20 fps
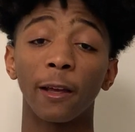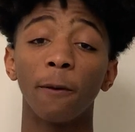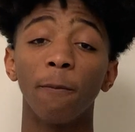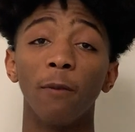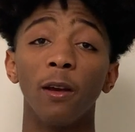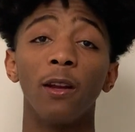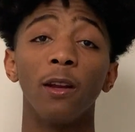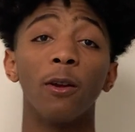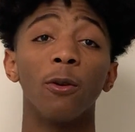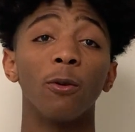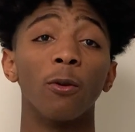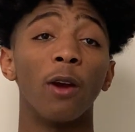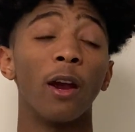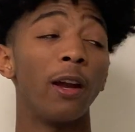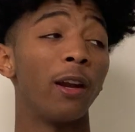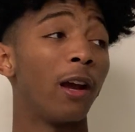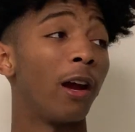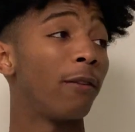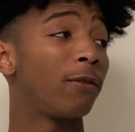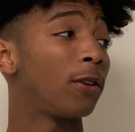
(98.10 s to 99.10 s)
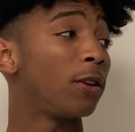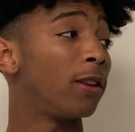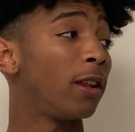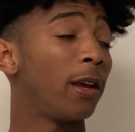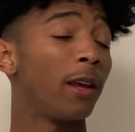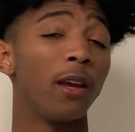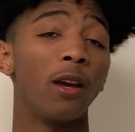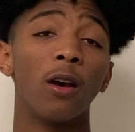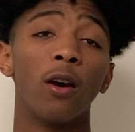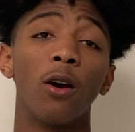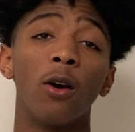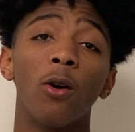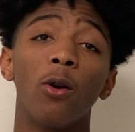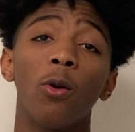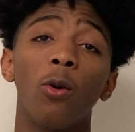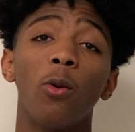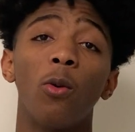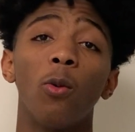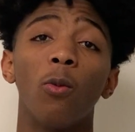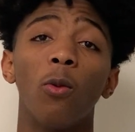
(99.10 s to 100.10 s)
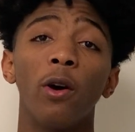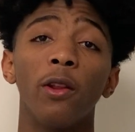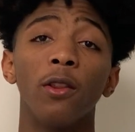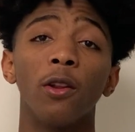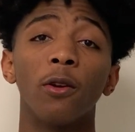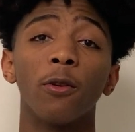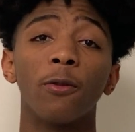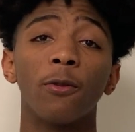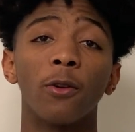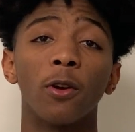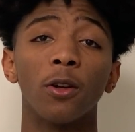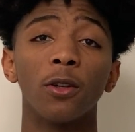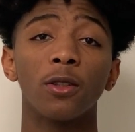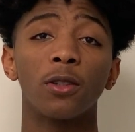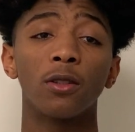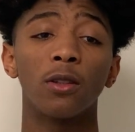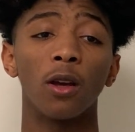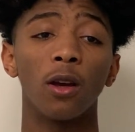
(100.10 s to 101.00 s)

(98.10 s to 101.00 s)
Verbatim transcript: committed right after they uh, won their first.